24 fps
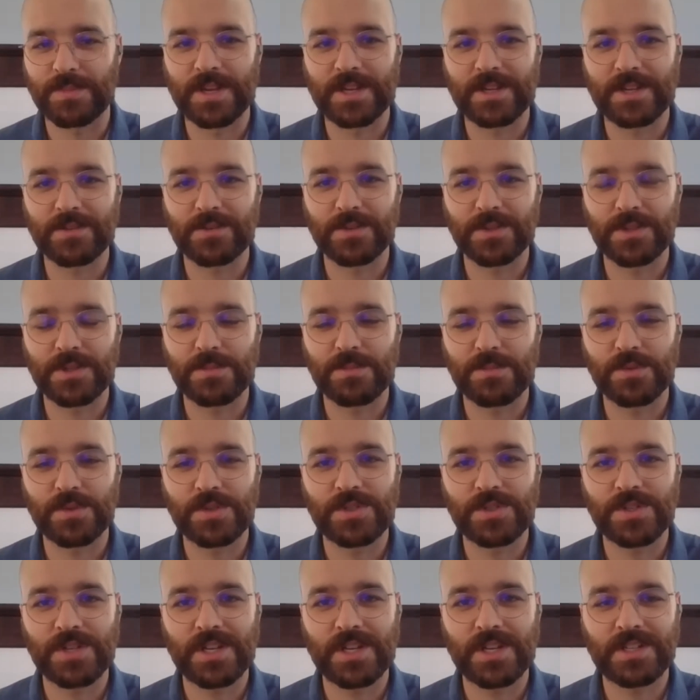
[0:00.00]
Mike. I really
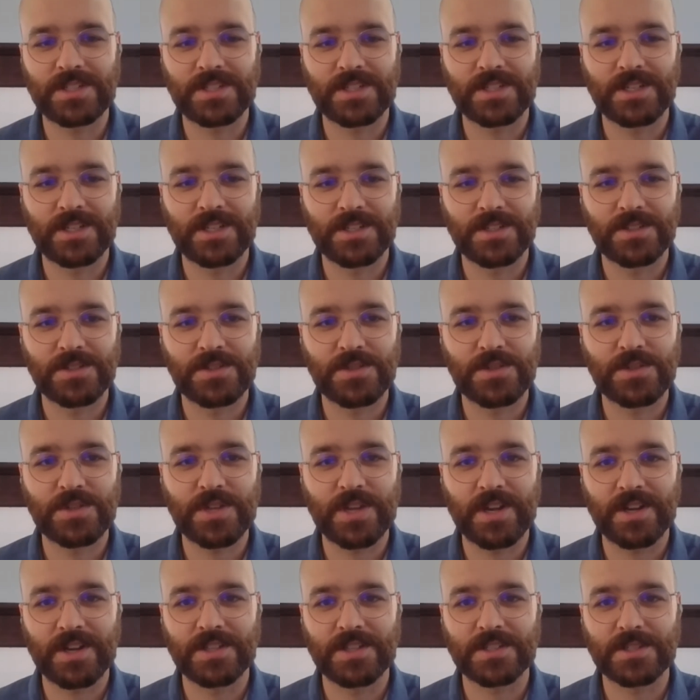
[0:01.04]
appreciate
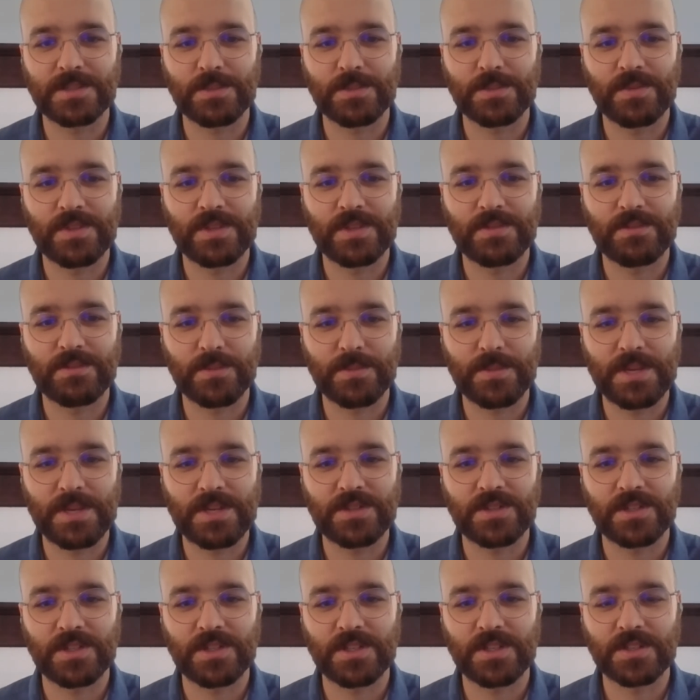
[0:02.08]
sharing some of the
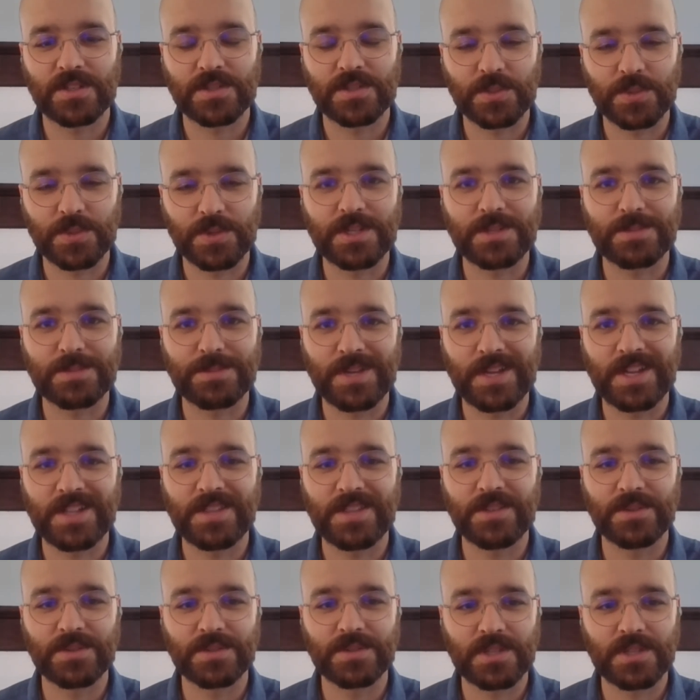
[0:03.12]
information and the stories
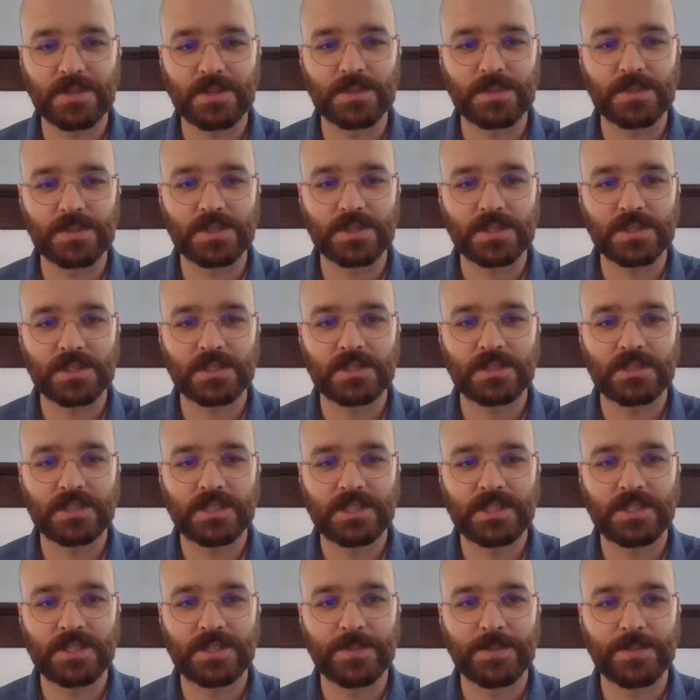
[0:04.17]
behind those numbers
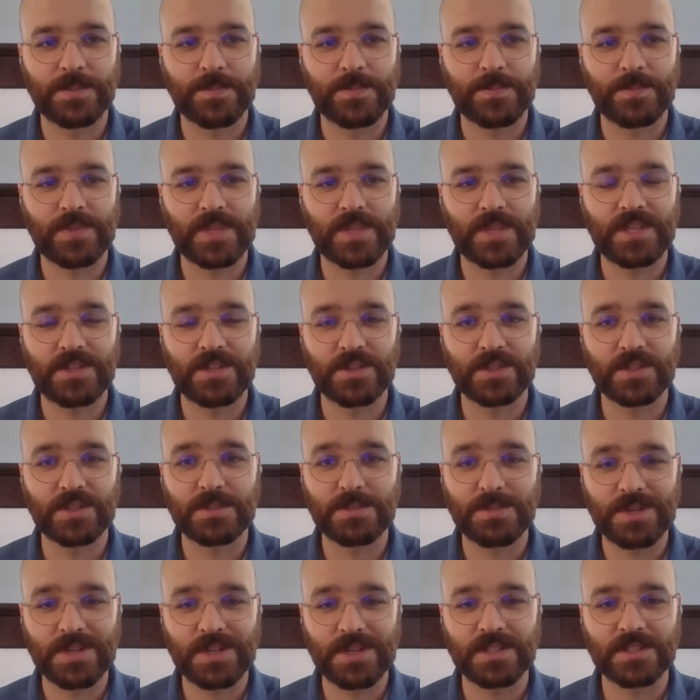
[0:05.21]
and your
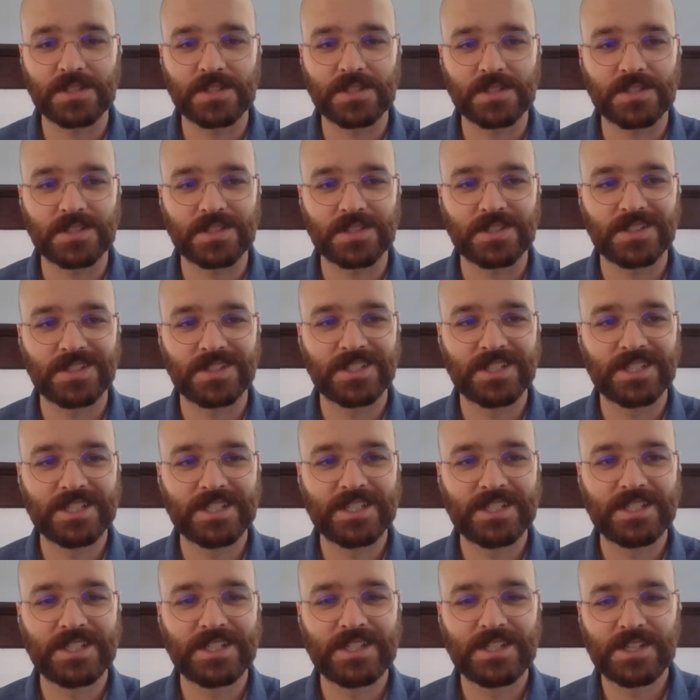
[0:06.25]
experiences.
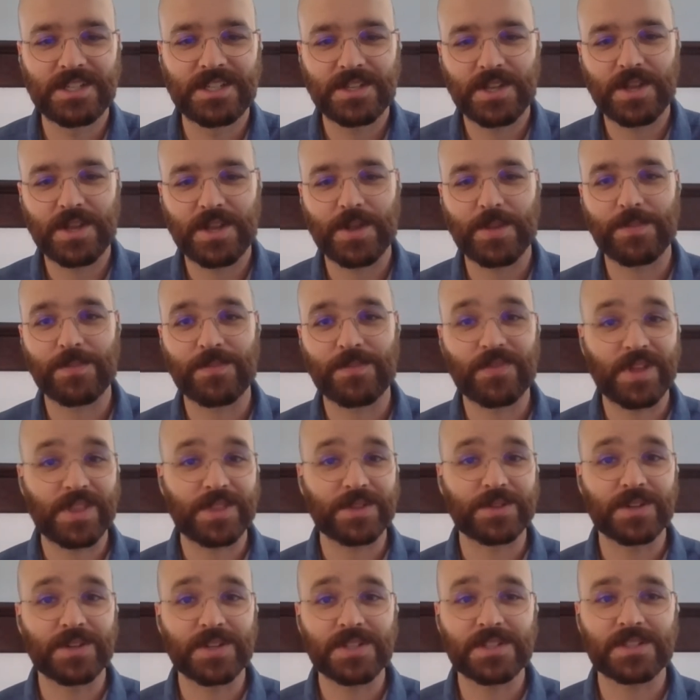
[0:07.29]
Father
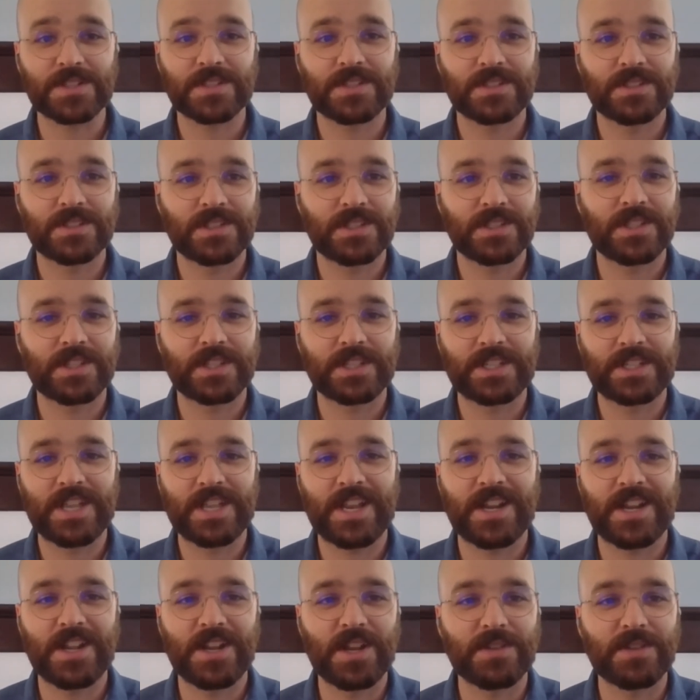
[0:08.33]
Chris, I'd like to
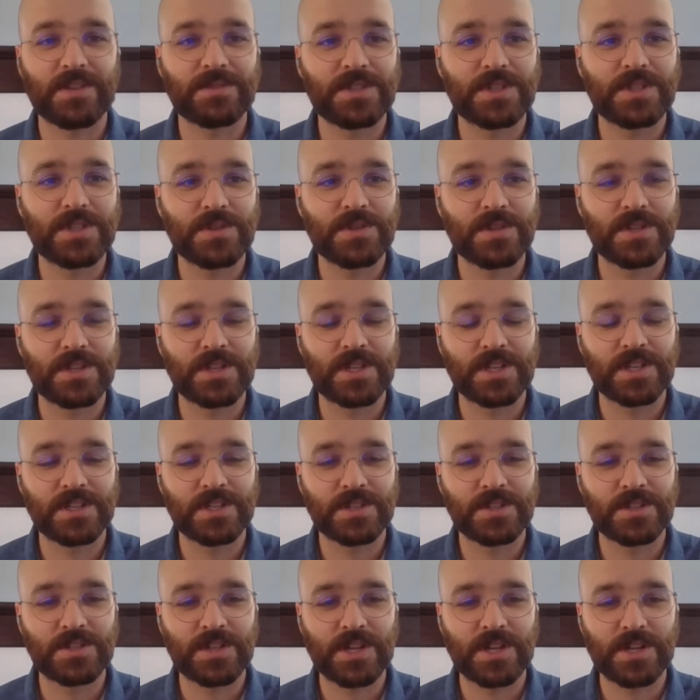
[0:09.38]
hand it off to you
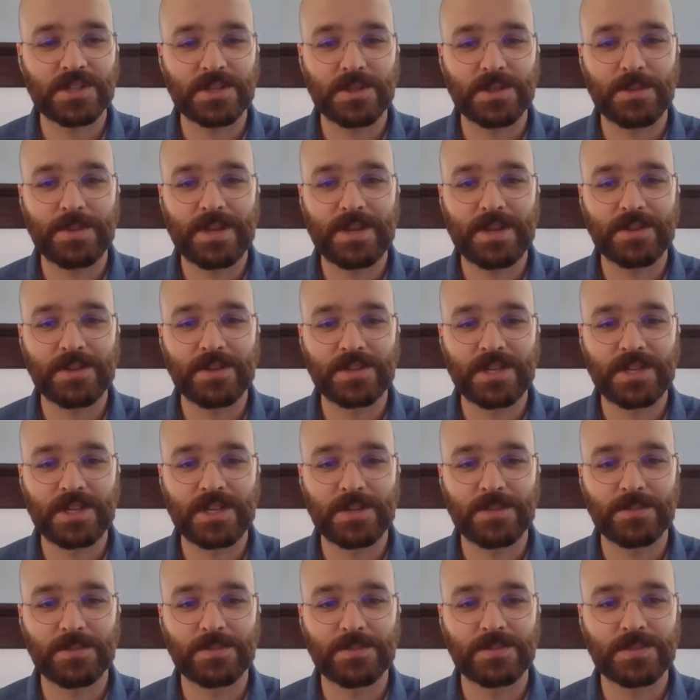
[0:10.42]
to share
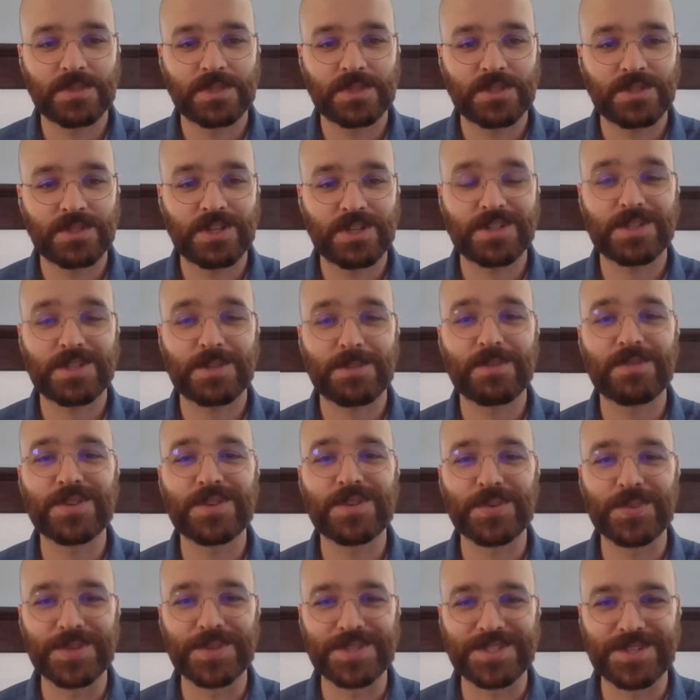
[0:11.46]
share some of
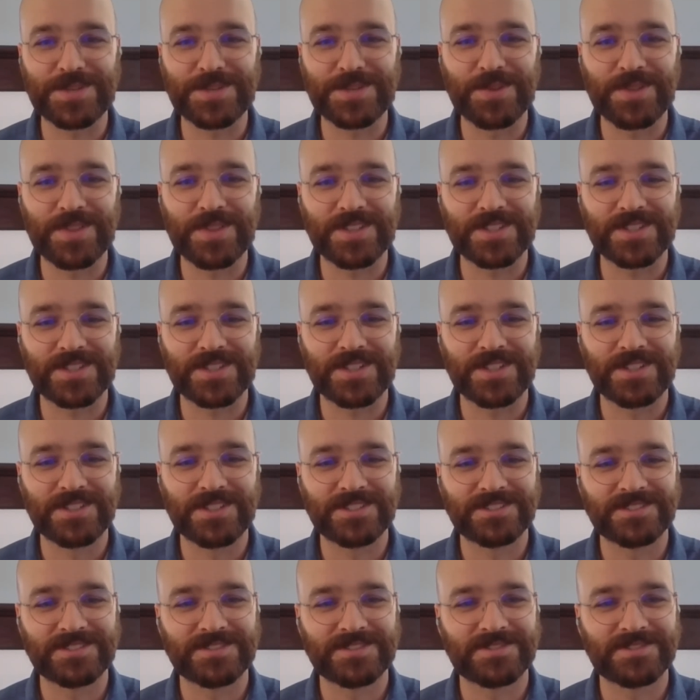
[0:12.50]
your wisdom with us all.